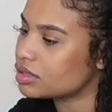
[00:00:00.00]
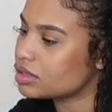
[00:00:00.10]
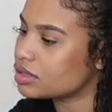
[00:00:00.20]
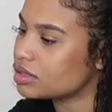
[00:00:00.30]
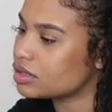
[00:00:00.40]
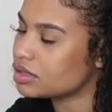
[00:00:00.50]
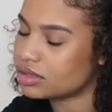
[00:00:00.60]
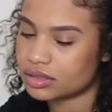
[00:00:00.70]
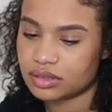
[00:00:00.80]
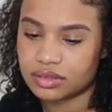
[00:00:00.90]

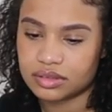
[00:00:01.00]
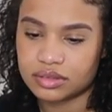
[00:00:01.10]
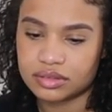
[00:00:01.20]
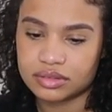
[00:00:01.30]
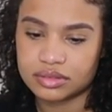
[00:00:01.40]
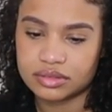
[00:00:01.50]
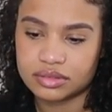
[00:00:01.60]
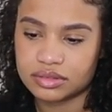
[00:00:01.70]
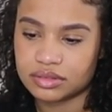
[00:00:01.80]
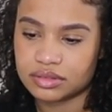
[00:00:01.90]

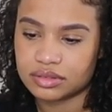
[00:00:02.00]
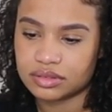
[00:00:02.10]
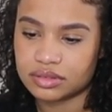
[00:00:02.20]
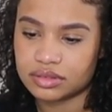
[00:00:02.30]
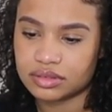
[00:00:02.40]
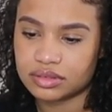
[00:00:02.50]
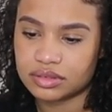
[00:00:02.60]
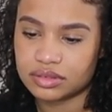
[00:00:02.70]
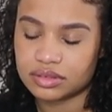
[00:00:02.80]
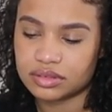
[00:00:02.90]

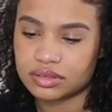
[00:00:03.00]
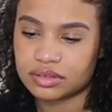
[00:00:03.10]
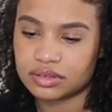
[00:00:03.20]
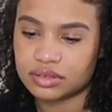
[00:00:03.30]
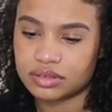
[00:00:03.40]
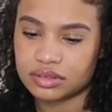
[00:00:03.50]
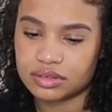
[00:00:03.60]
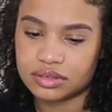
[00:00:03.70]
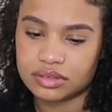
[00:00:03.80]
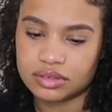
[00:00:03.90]

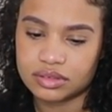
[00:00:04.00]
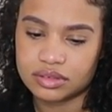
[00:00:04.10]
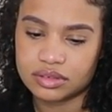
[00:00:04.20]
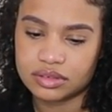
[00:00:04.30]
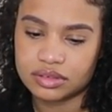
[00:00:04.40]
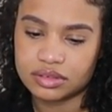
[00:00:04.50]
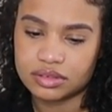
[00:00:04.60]
This person isn't speaking.